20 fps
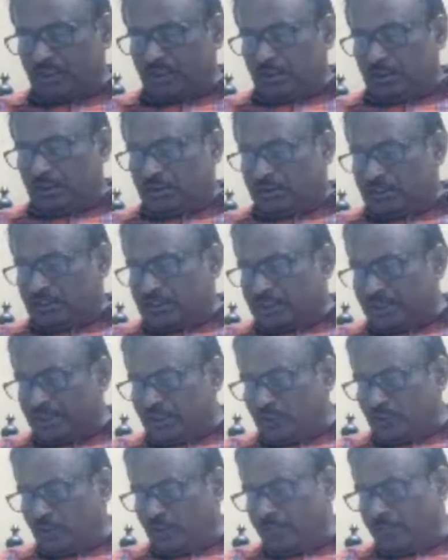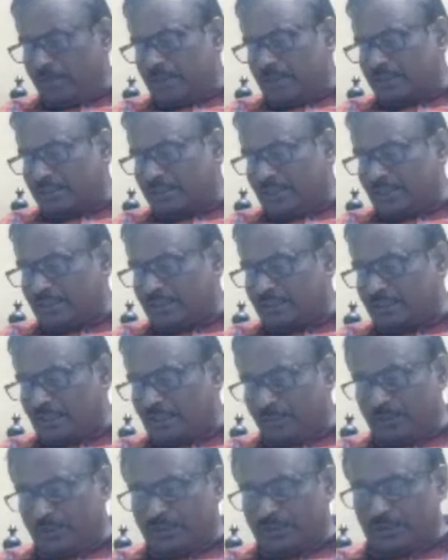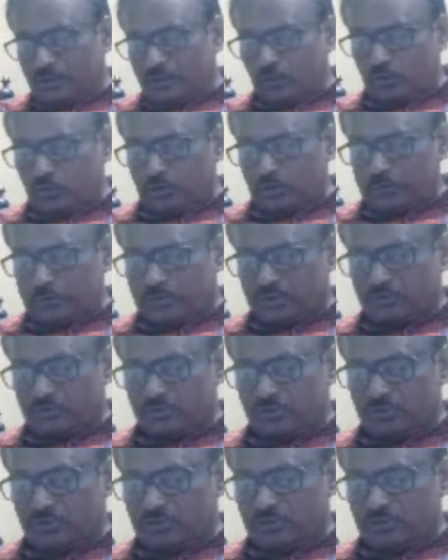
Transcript: the state government shall establish a court of sessions